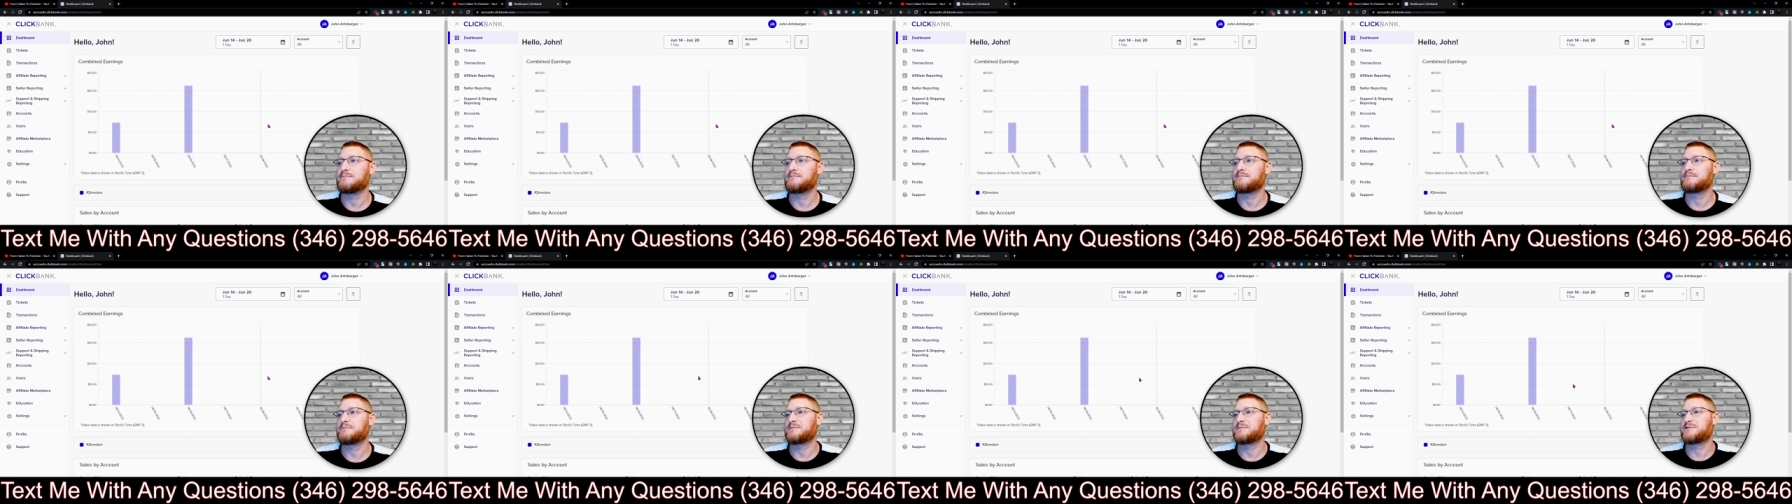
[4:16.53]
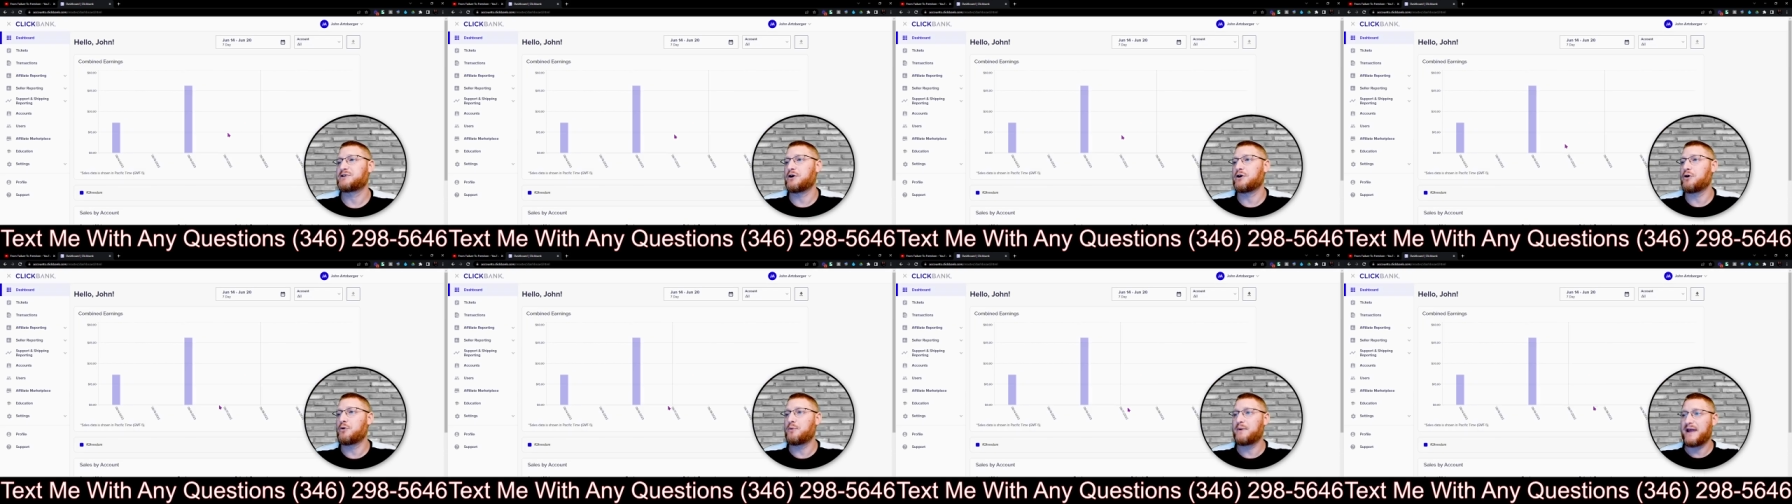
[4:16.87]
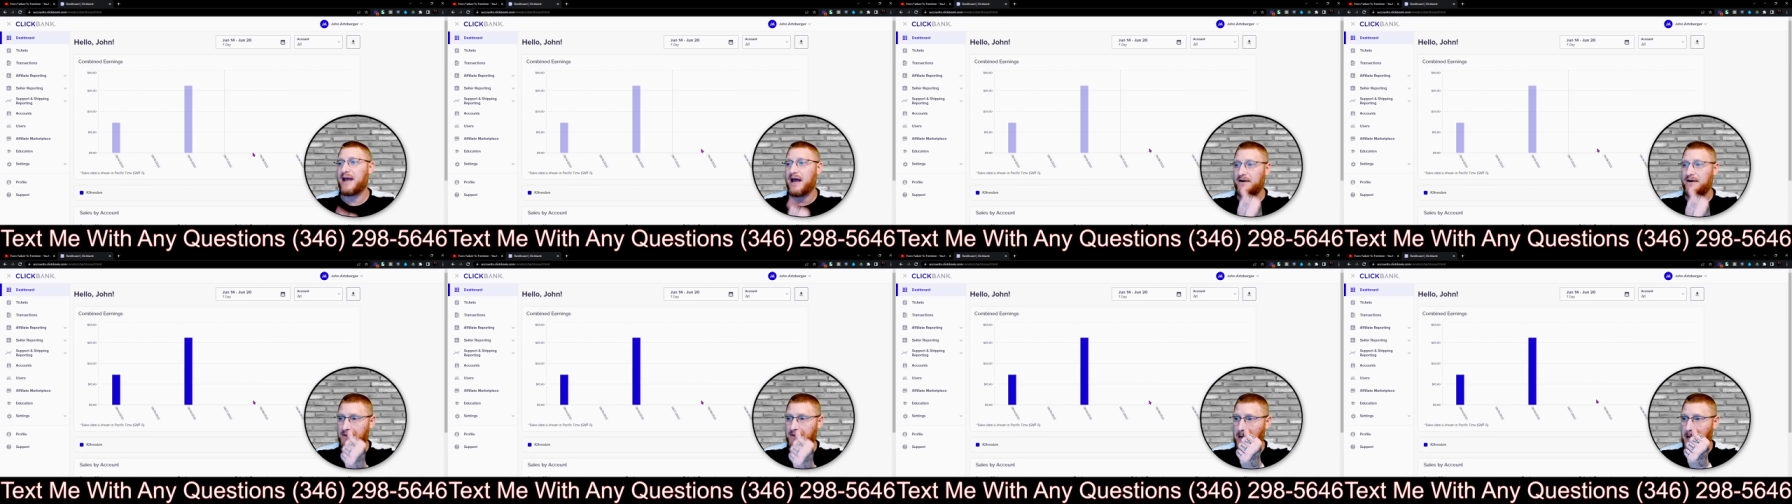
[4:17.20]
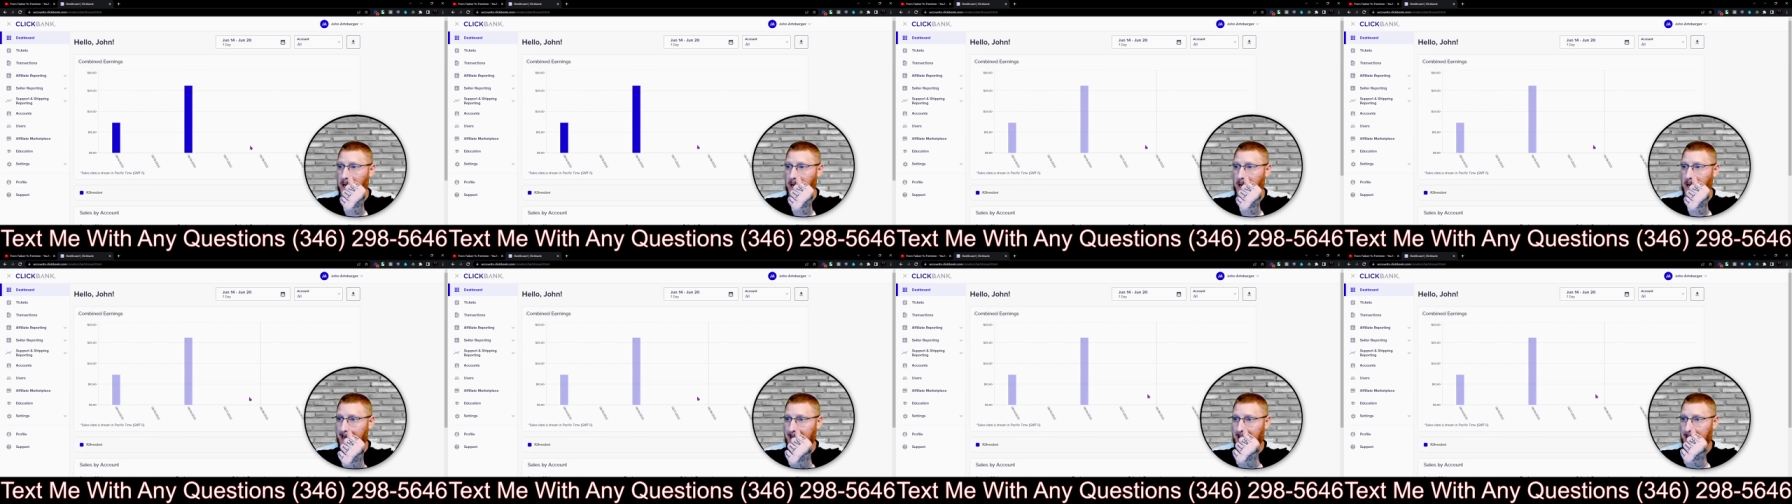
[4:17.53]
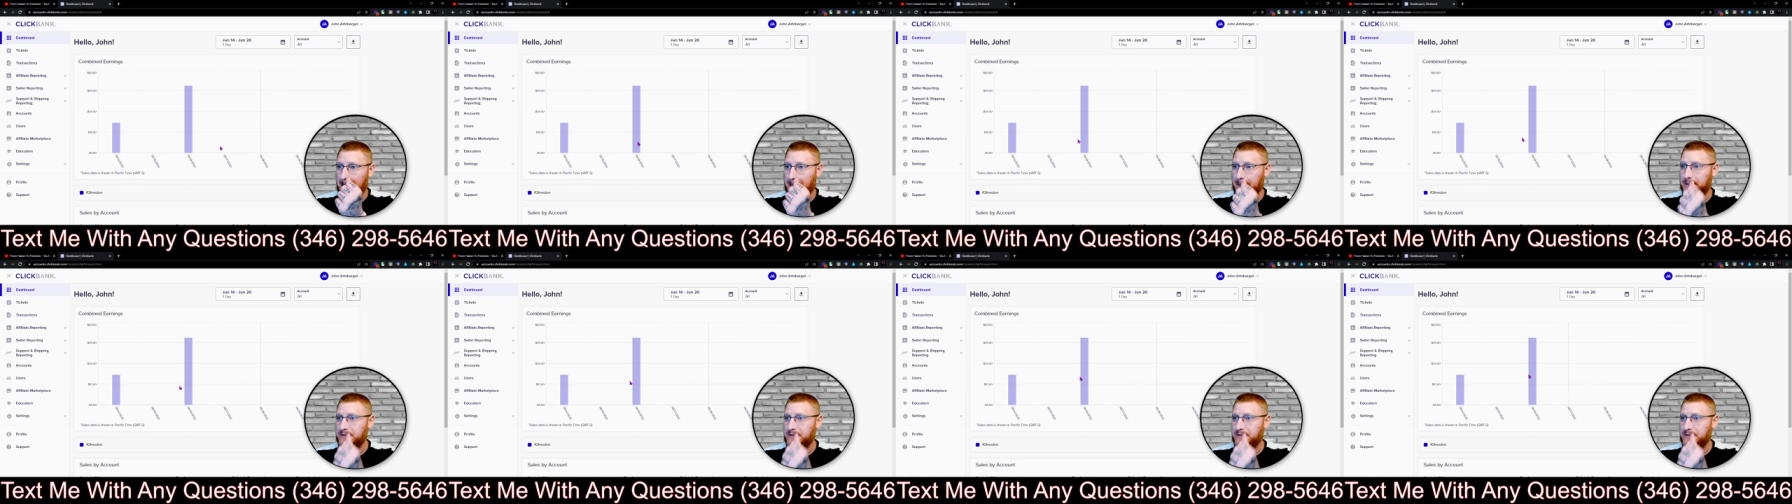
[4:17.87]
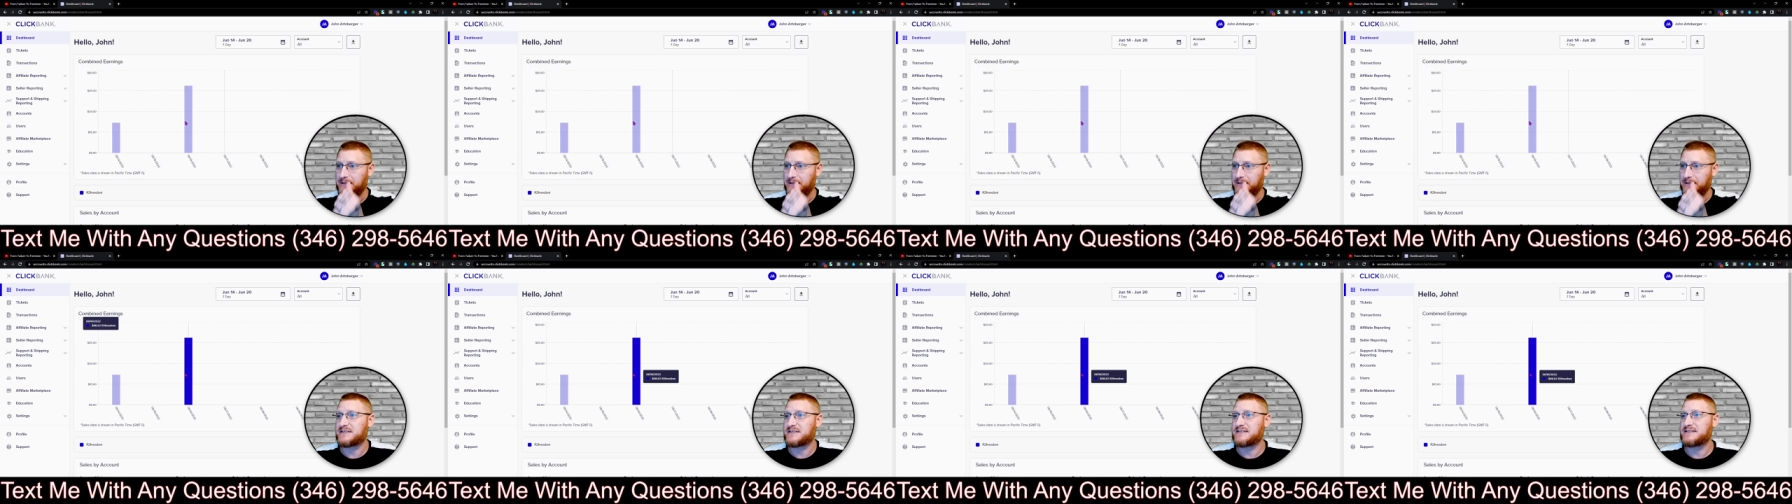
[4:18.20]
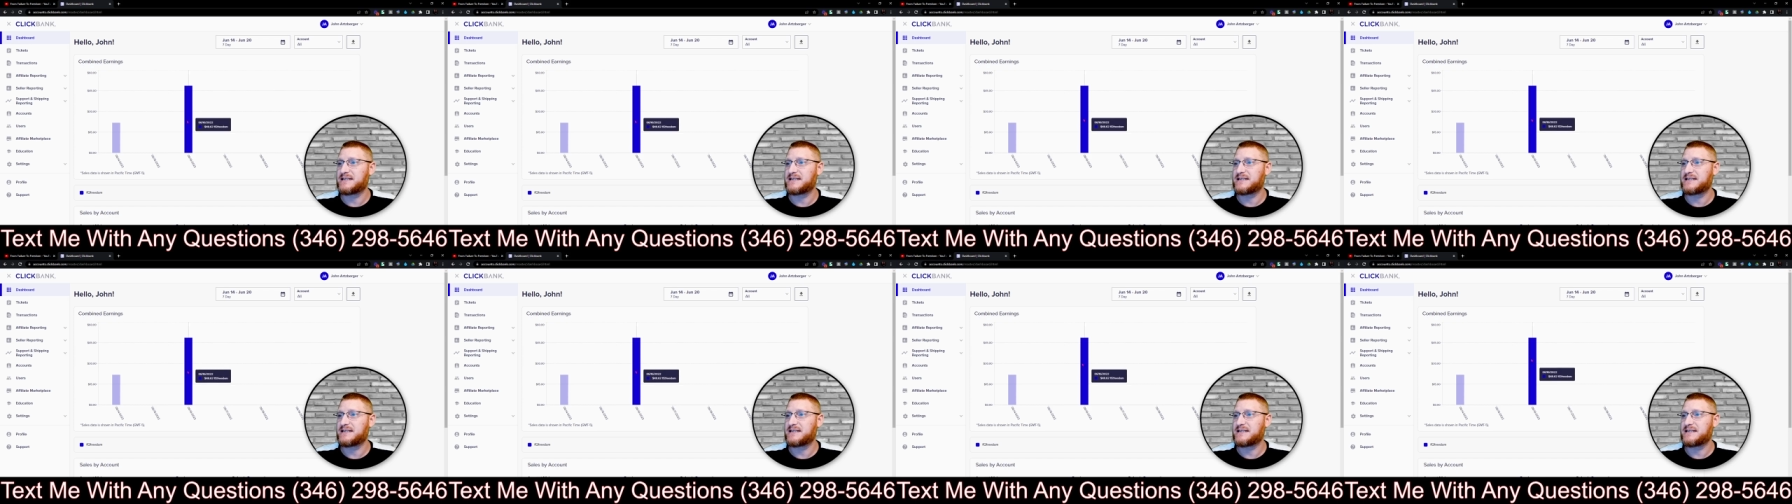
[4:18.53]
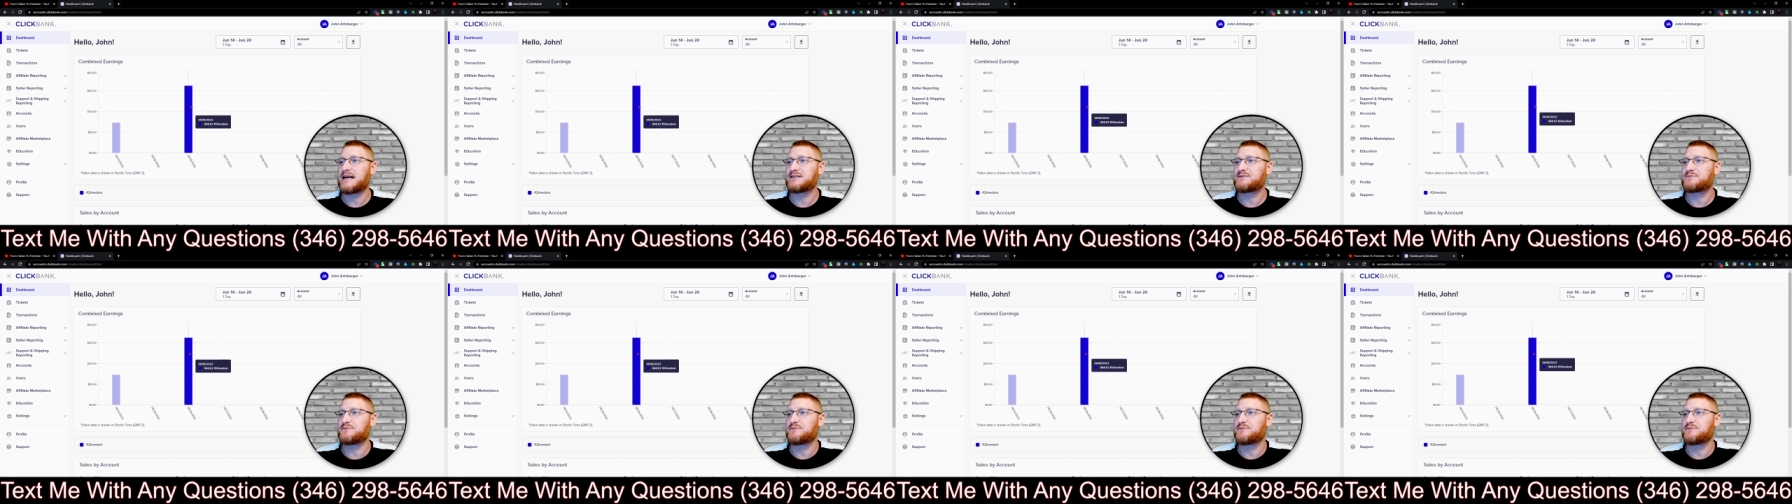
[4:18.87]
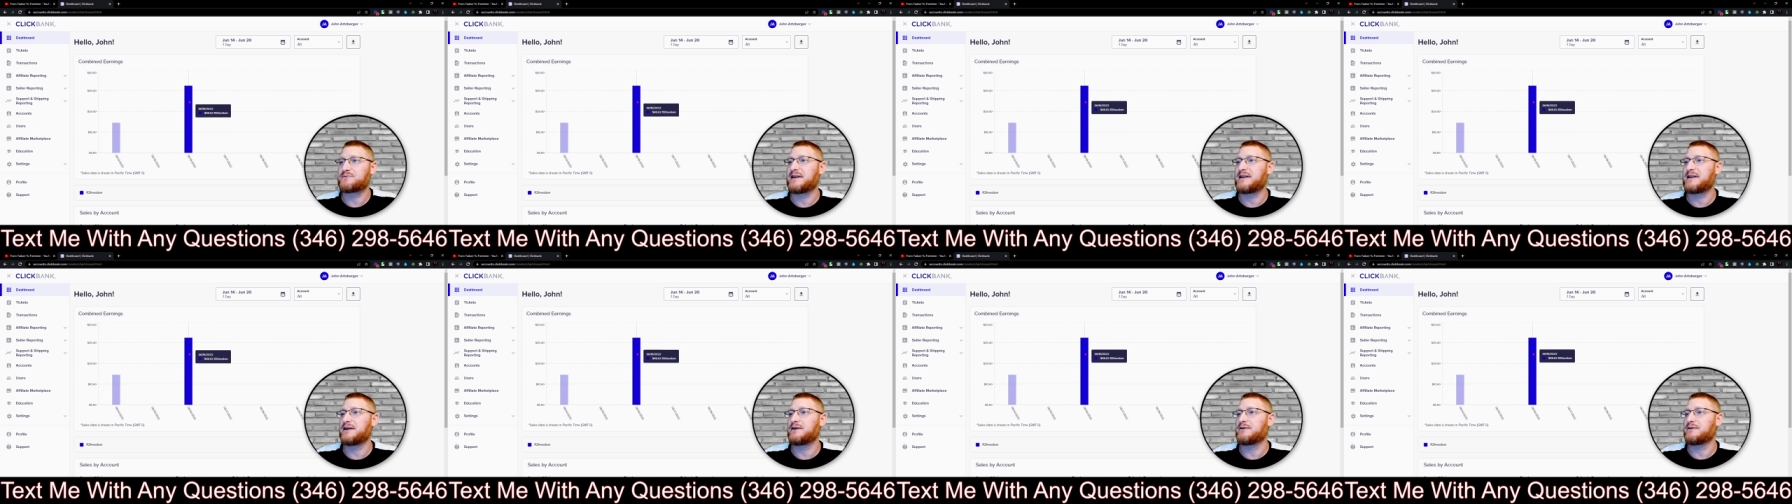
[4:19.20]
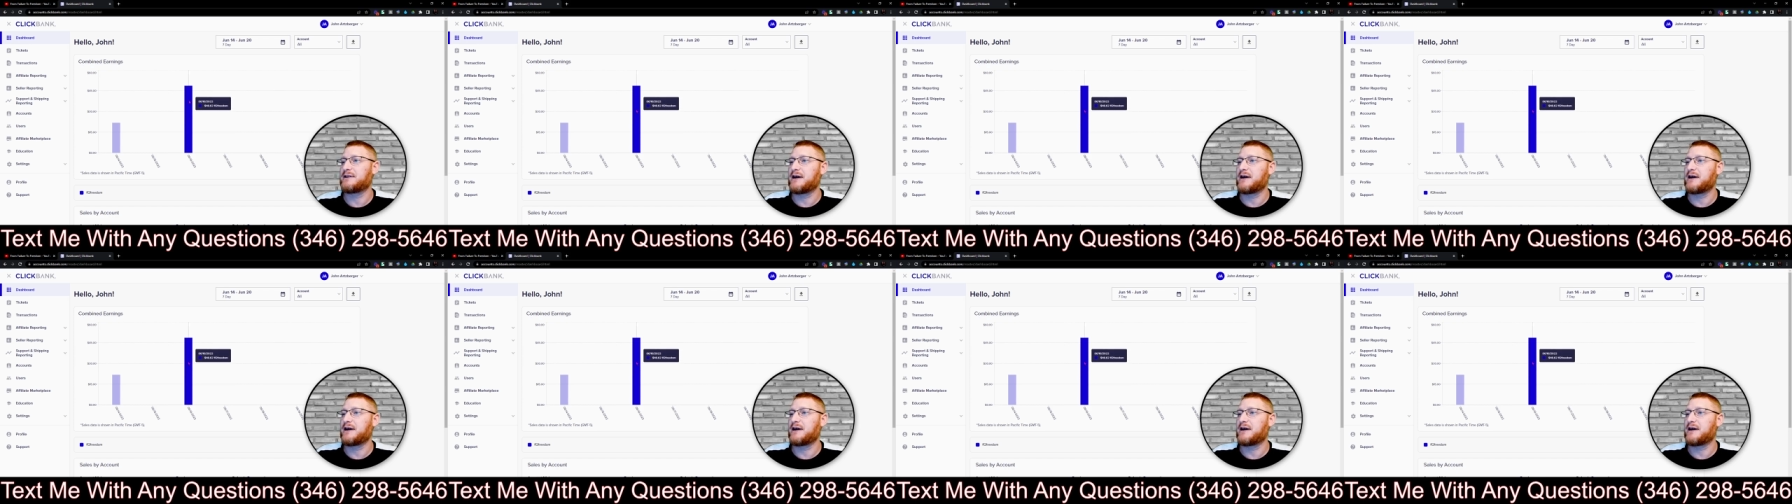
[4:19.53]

So we haven't gotten another sale since that last one right here,